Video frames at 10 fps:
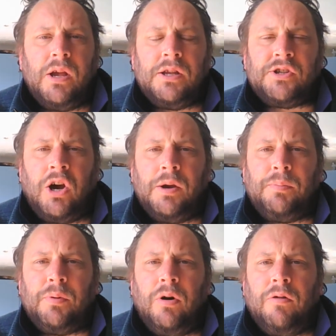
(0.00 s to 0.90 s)

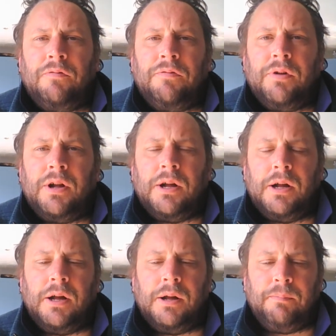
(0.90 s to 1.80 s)
type
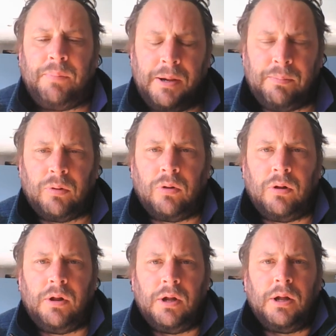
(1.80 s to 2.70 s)
of people
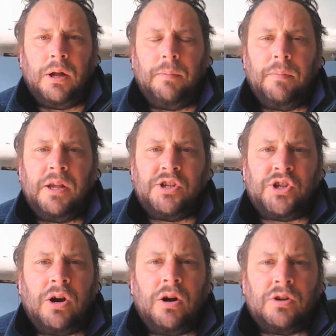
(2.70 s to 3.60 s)
in
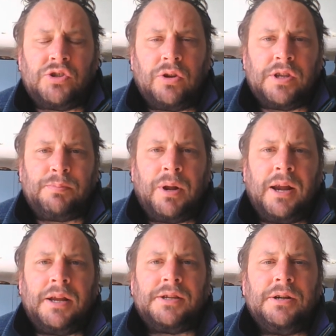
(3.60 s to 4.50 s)
charge on this
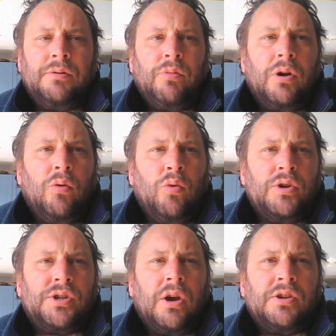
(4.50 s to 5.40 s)
planet, we are
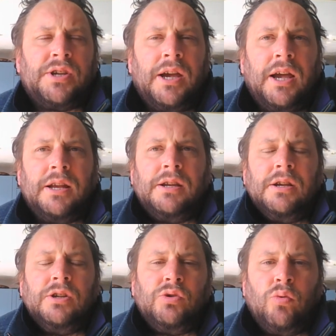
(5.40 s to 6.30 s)
always going to head
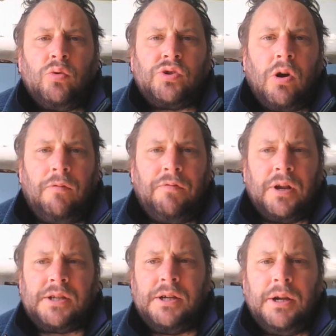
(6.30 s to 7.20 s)
towards
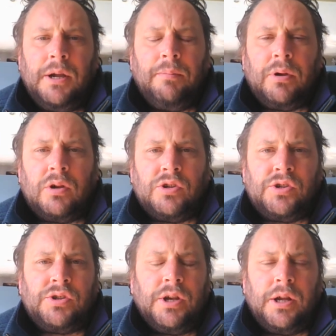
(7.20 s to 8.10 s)
conflict
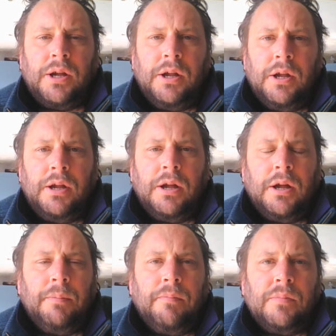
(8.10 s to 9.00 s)
because
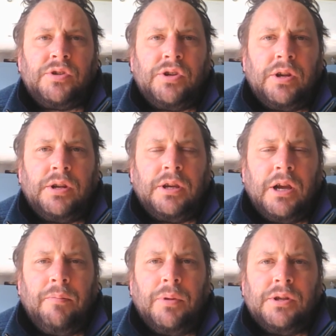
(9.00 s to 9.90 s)
certain
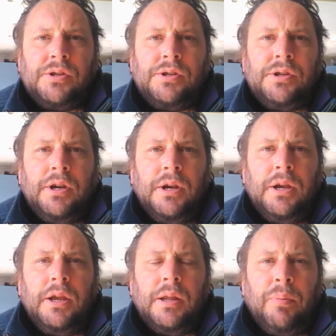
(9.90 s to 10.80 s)
governments
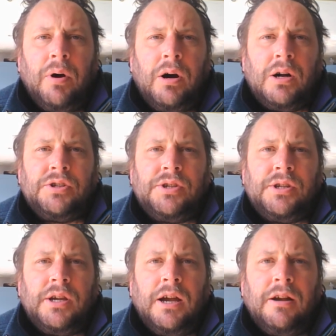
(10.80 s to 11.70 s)
in the
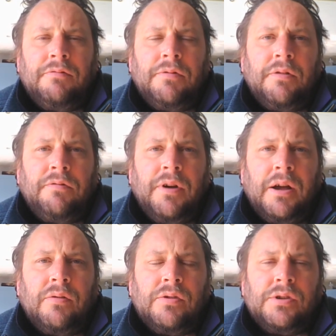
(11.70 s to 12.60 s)
past have
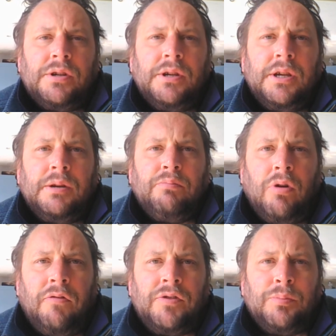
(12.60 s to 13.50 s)
found it
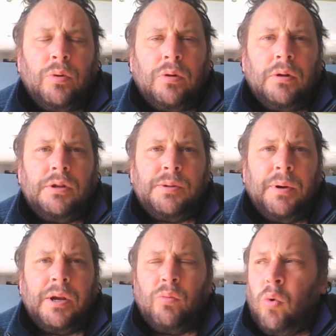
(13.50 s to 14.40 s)
profitable to
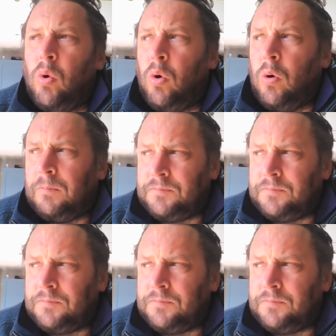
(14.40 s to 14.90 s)
make war.